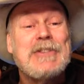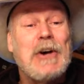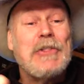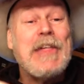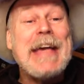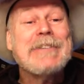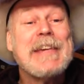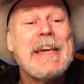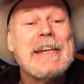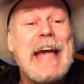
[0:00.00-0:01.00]
So
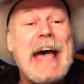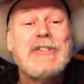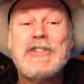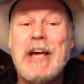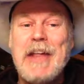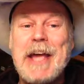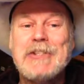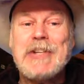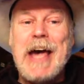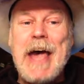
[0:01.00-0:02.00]
thanks again, guys. Till
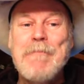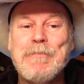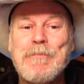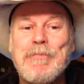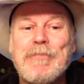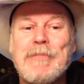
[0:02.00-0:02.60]
next time.